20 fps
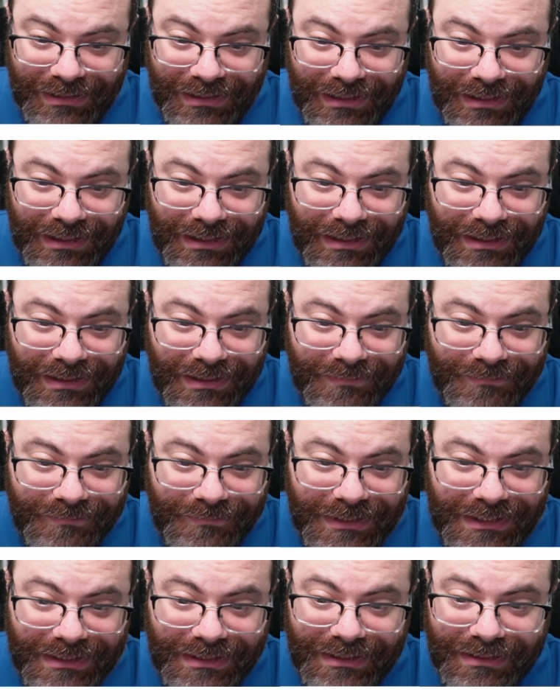
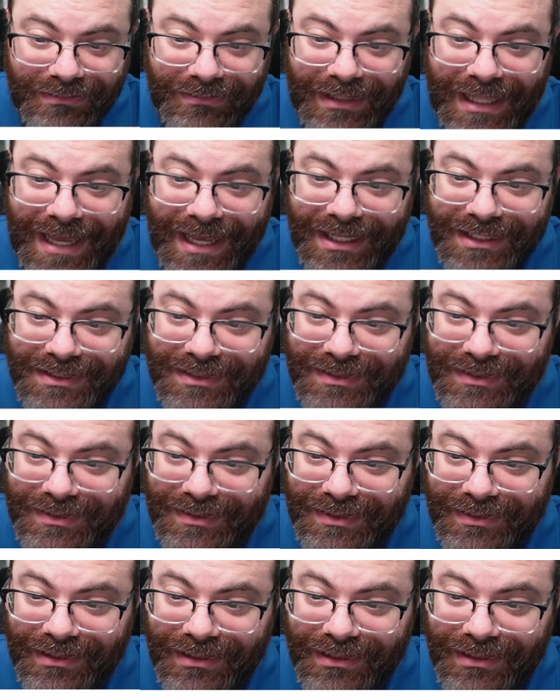Um, lasts.